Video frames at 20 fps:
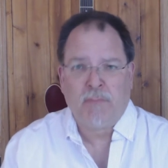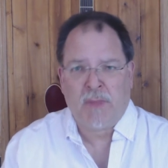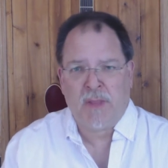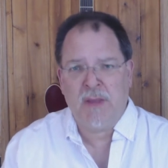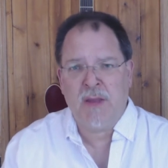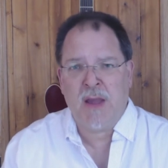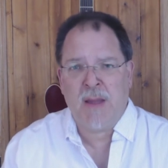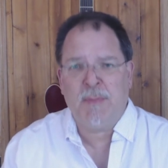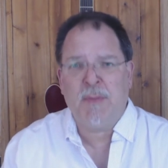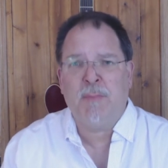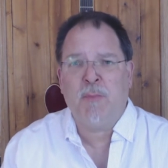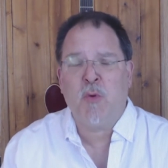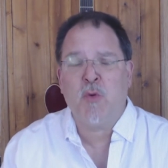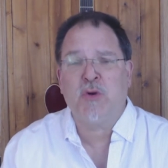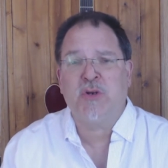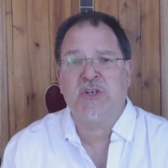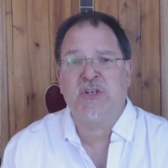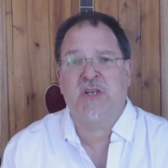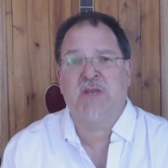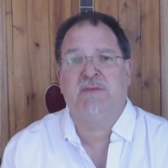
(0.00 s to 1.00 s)
uh, a
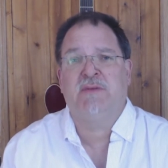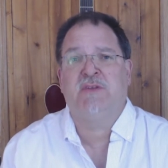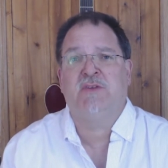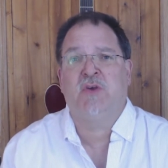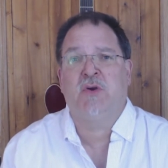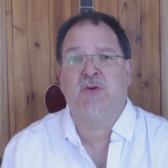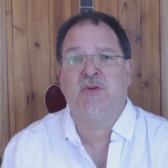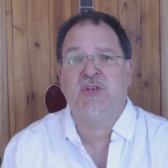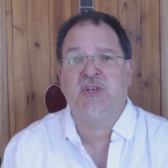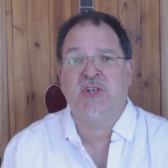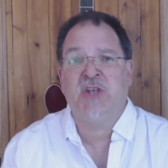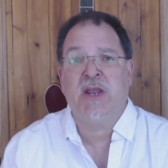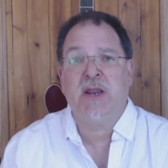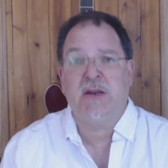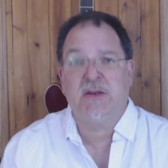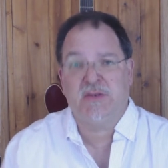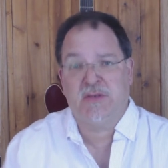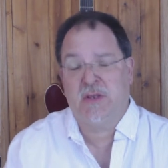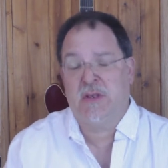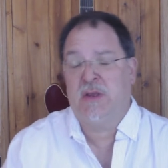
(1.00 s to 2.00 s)
proportion of its own
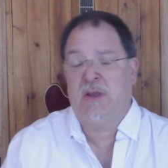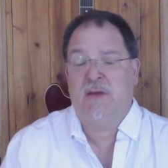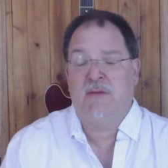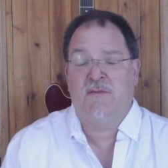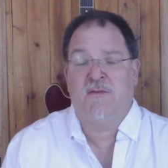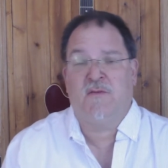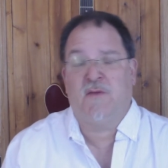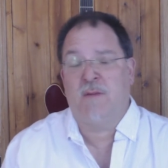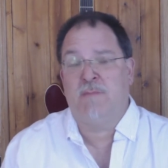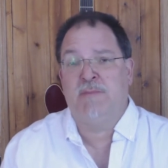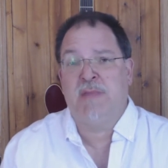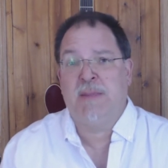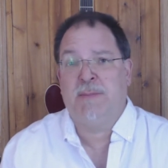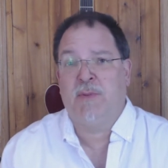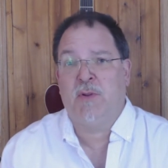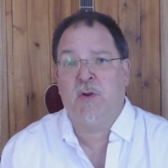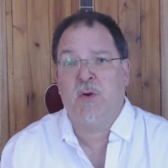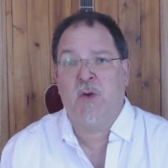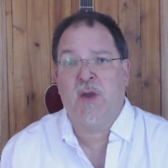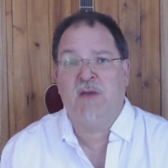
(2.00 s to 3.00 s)
shares from
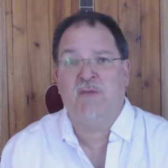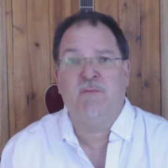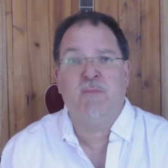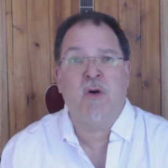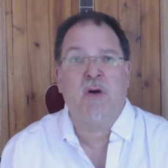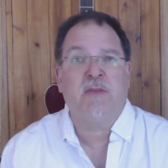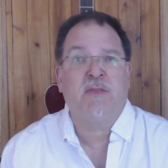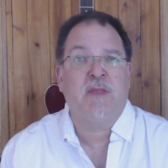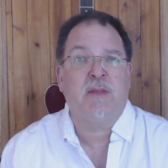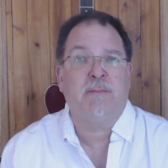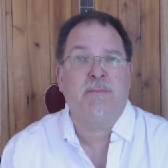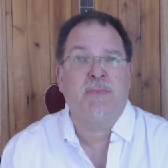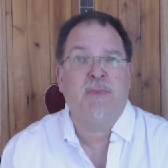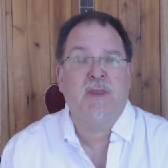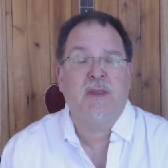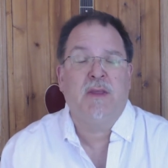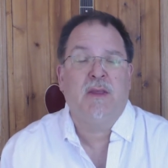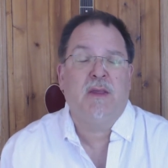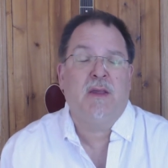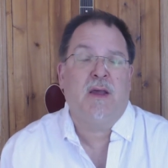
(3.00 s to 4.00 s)
people who have bought them.
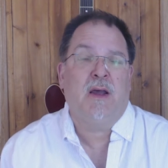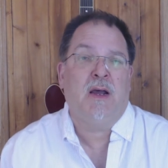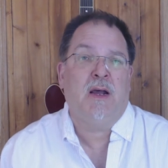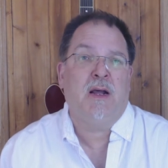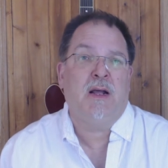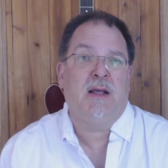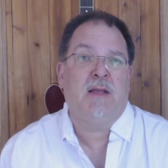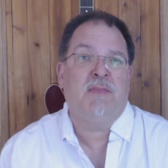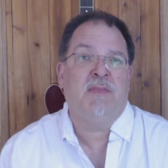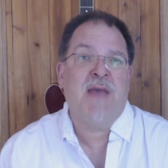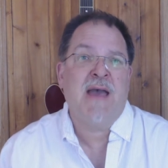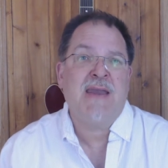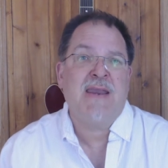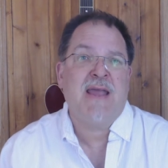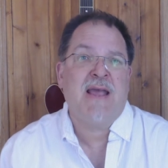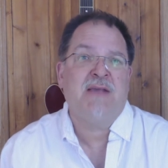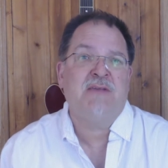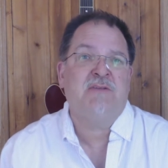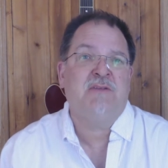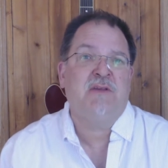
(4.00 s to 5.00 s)
Uh, that
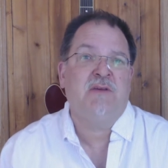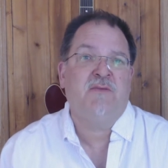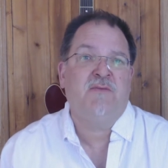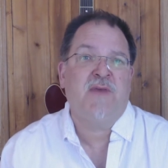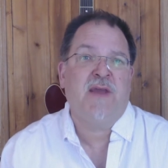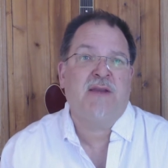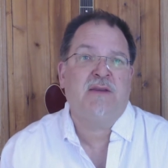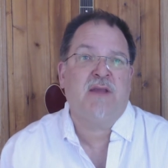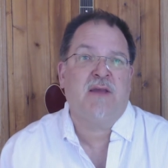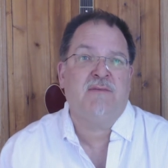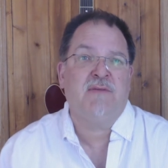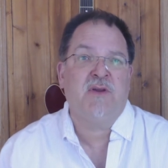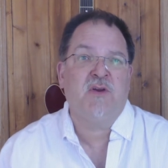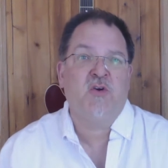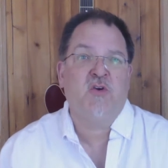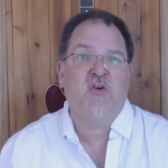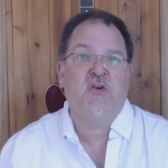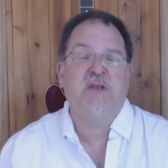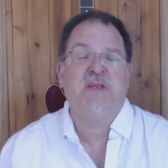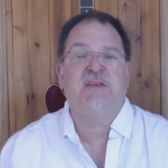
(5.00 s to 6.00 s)
has the effect of
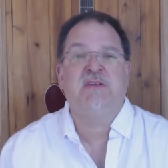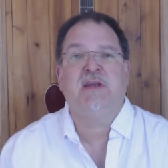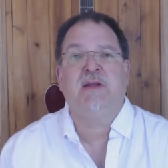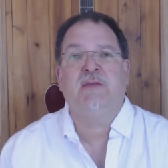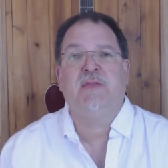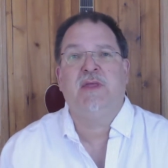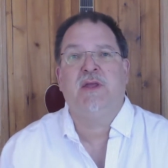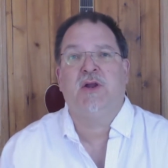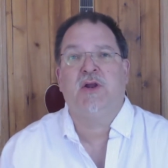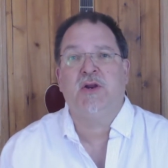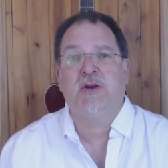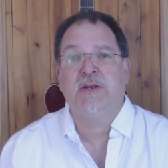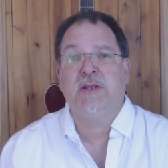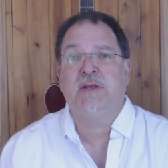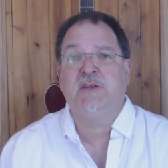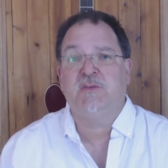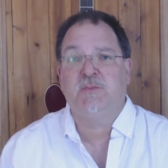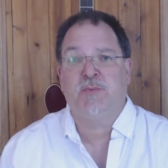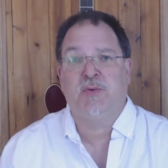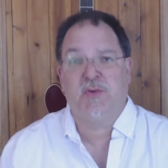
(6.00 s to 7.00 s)
increasing the
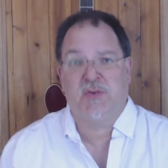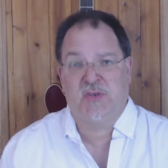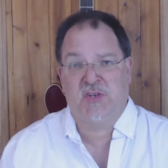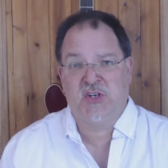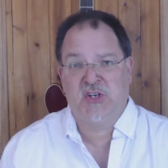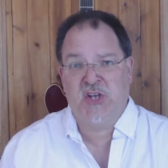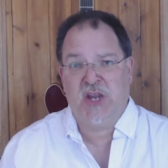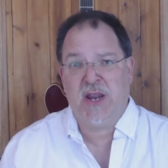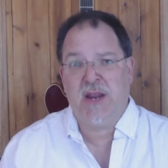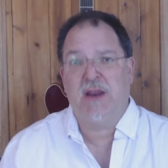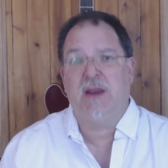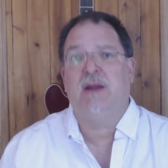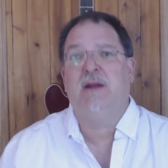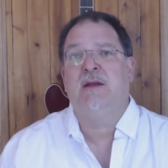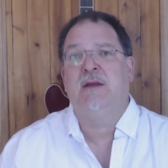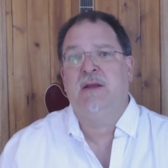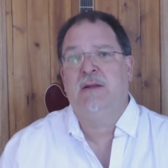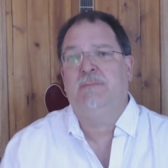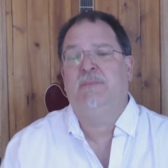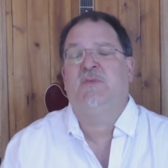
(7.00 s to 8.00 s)
earnings per share,
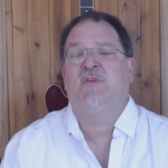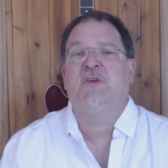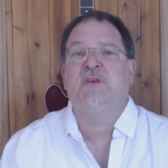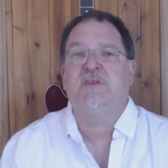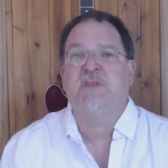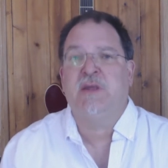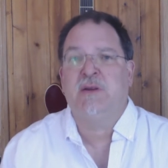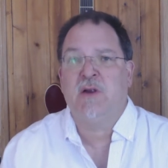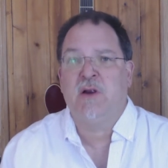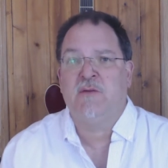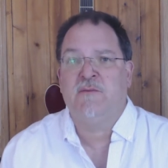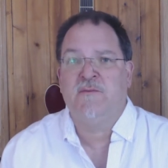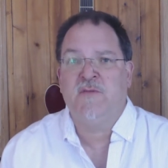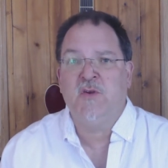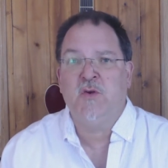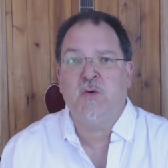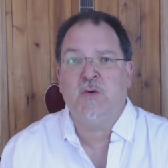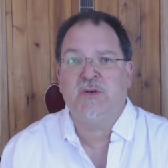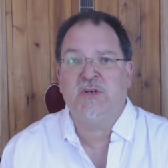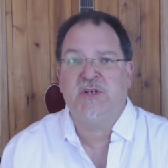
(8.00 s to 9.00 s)
since there are
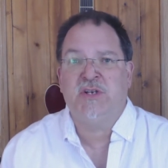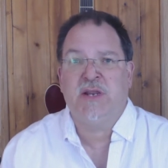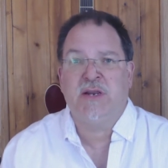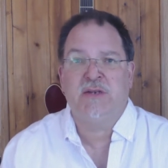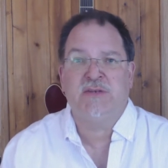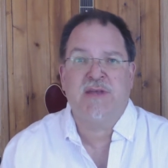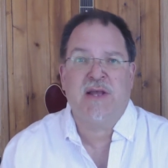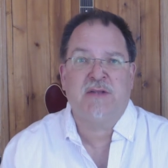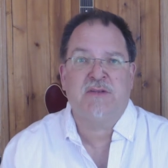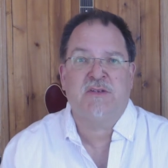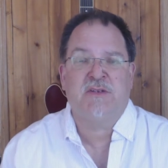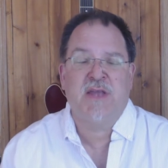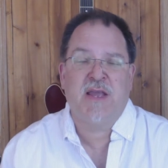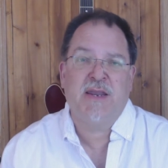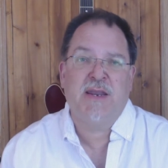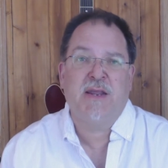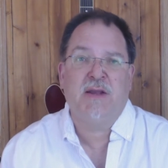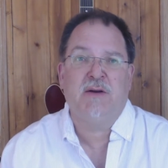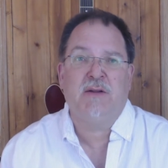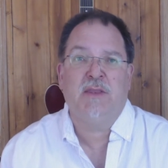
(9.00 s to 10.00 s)
fewer shares
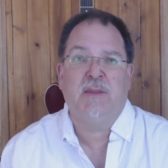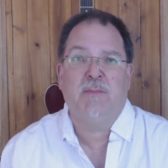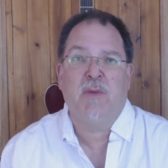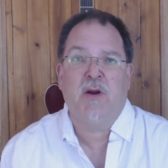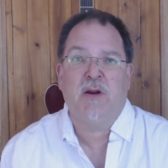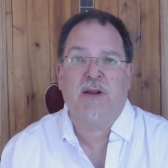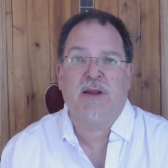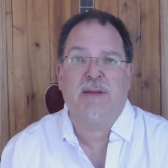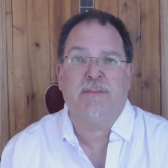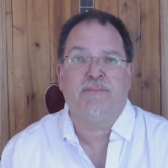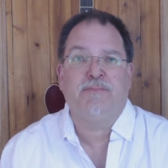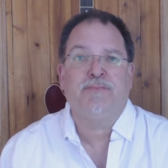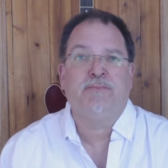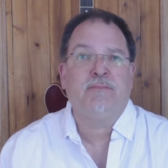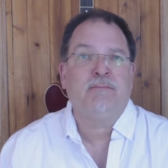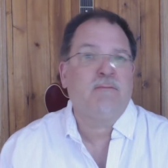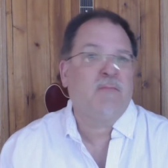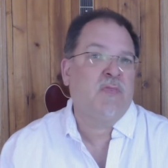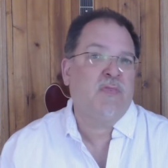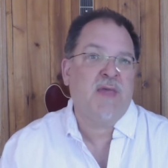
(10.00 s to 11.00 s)
outstanding on the market.
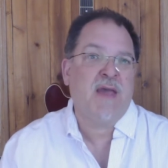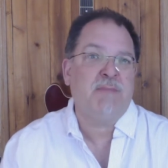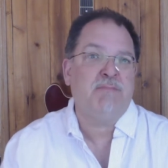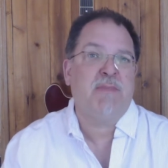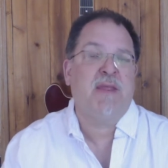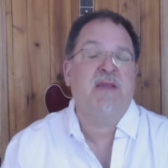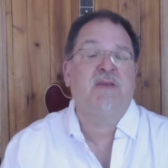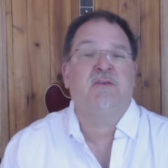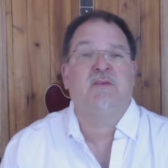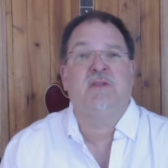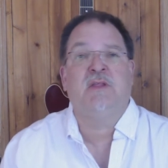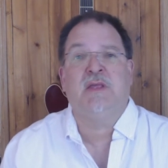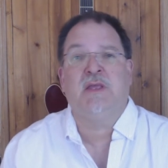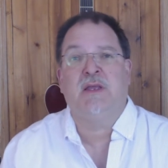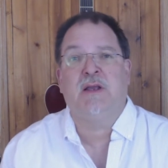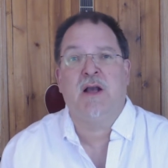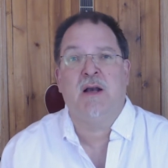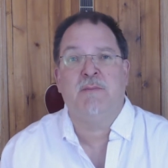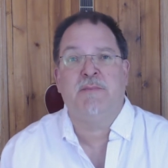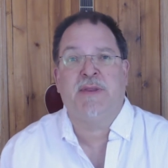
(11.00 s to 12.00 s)
That makes
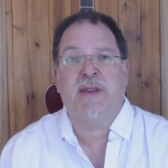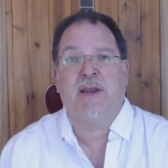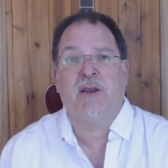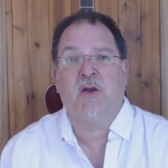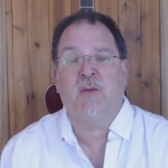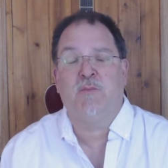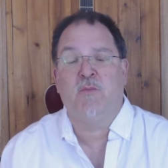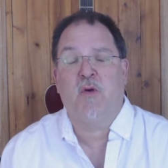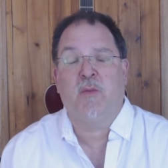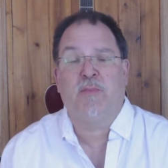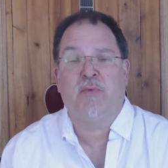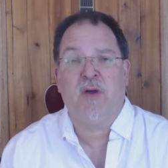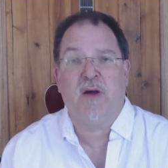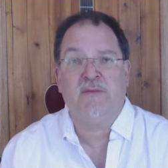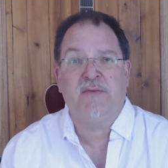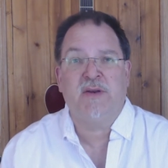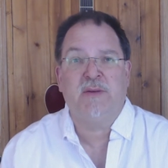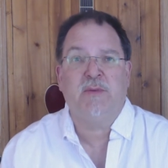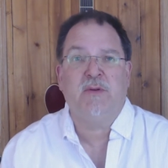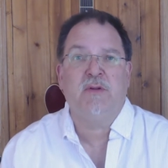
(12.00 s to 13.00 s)
the company look more
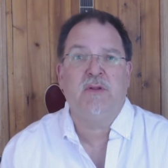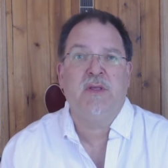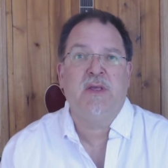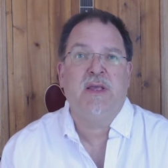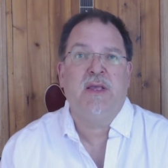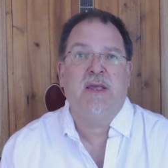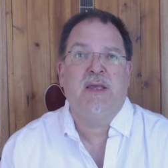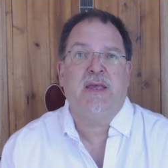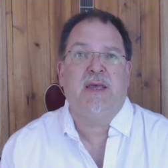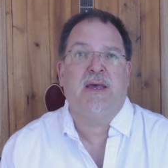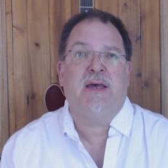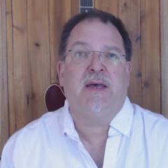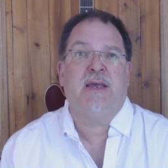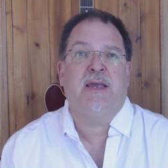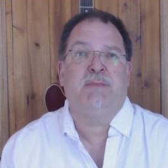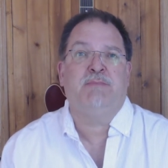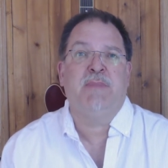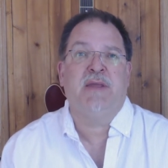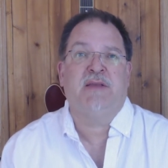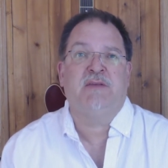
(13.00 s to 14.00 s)
profitable, uh,
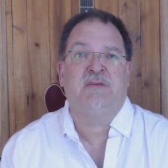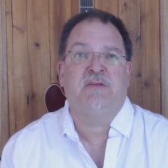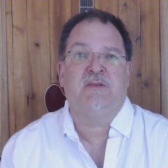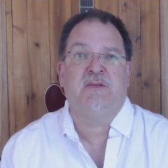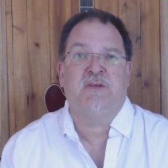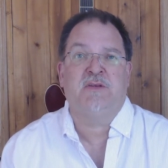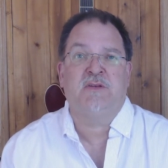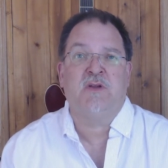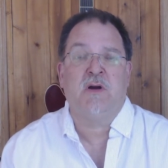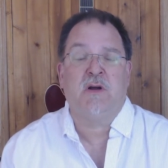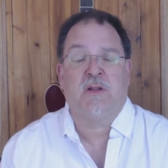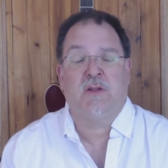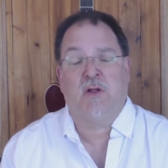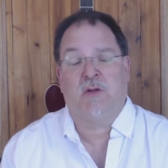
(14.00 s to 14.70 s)
it makes the stock